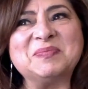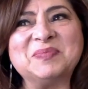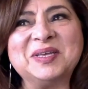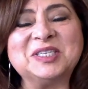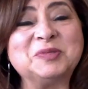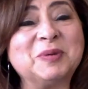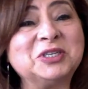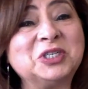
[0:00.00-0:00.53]

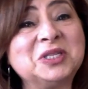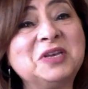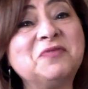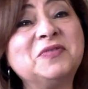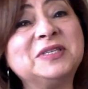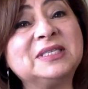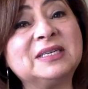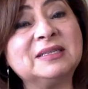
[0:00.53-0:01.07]
especially
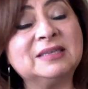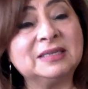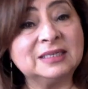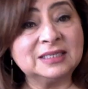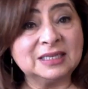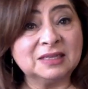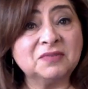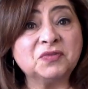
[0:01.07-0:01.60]
if the
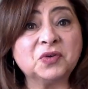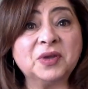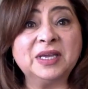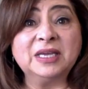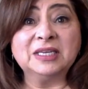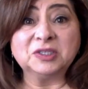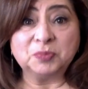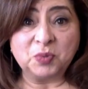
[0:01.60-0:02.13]
delivery
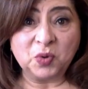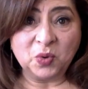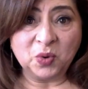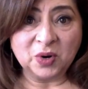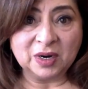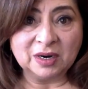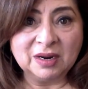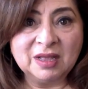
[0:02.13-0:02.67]
is
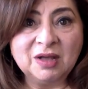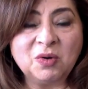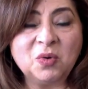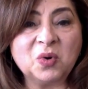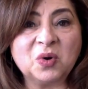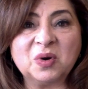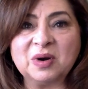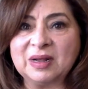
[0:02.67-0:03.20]
poor
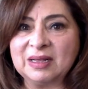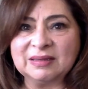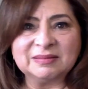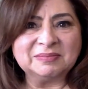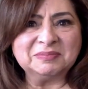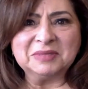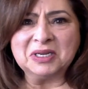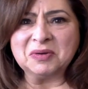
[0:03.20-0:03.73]
or
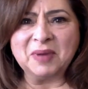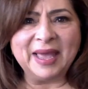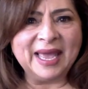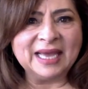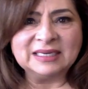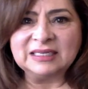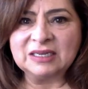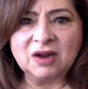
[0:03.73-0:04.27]

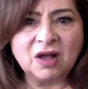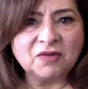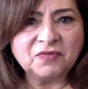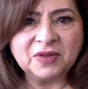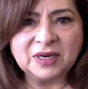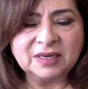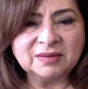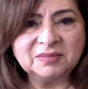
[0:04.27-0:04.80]
handed off
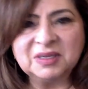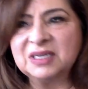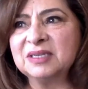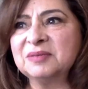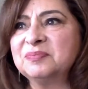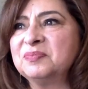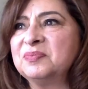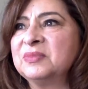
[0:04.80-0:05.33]
in a
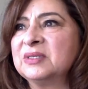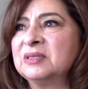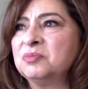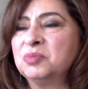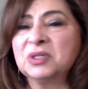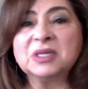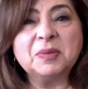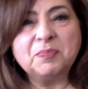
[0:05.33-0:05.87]

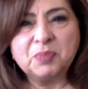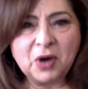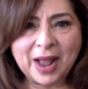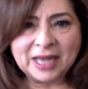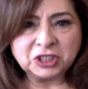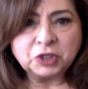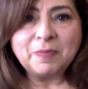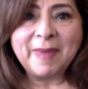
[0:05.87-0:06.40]
really
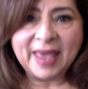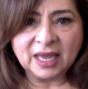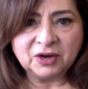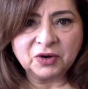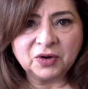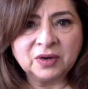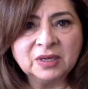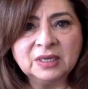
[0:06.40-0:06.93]
brash
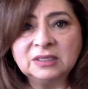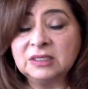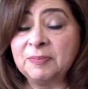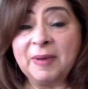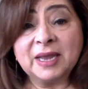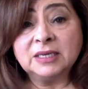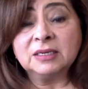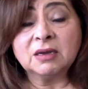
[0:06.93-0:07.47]
manner,
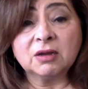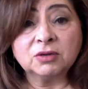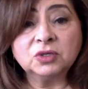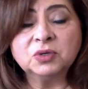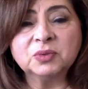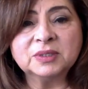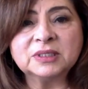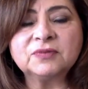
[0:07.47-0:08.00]
depending on
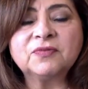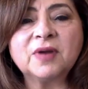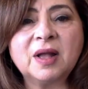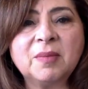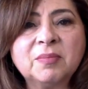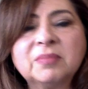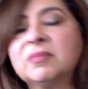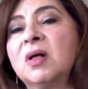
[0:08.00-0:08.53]
who it's
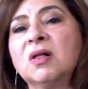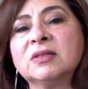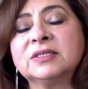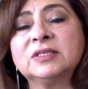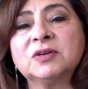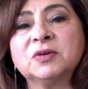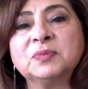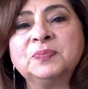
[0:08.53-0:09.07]
from
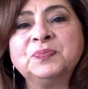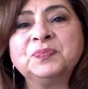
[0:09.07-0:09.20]
also.